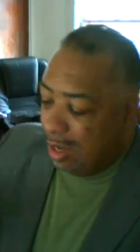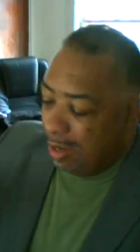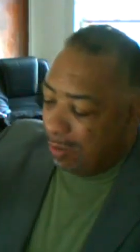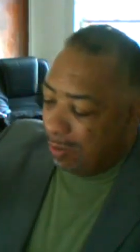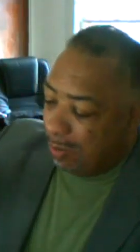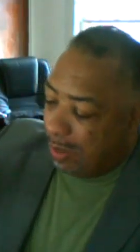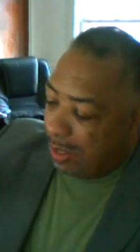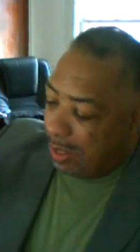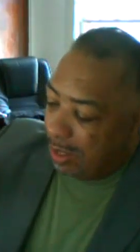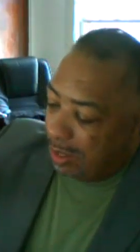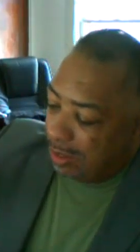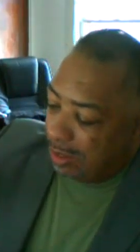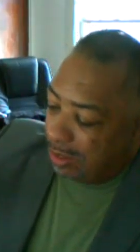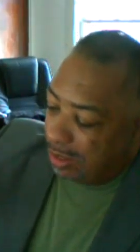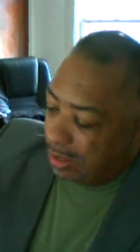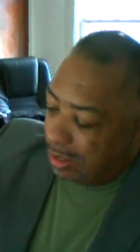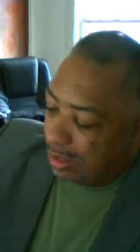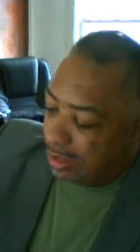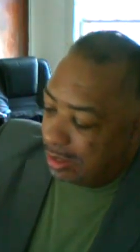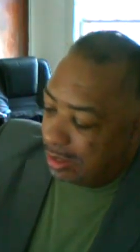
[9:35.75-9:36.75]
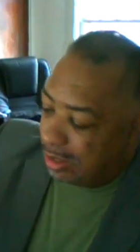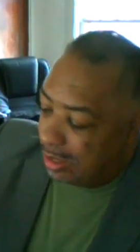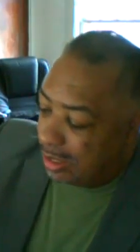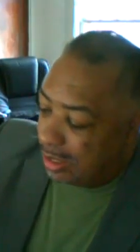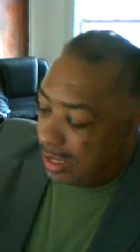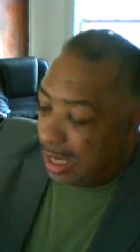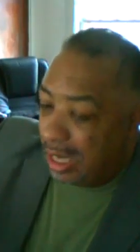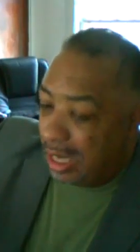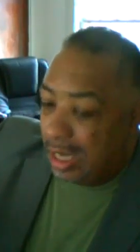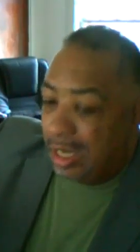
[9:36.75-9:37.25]
where the
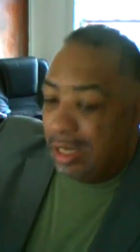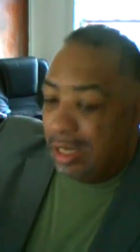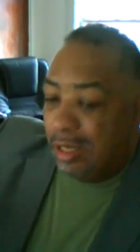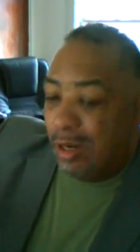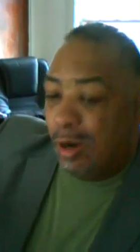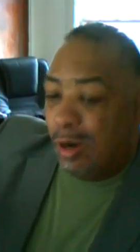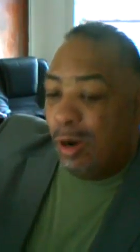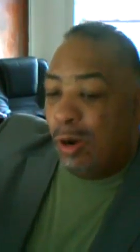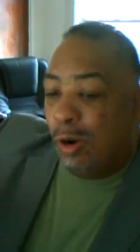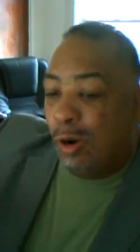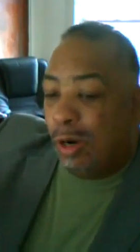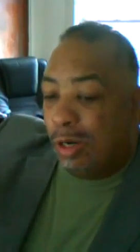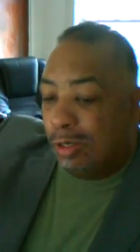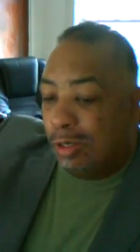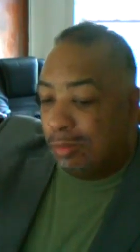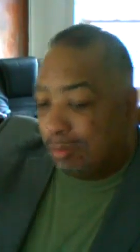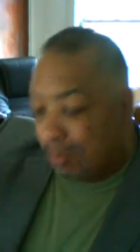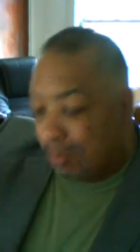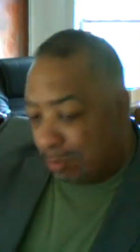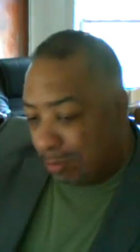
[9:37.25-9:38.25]
king or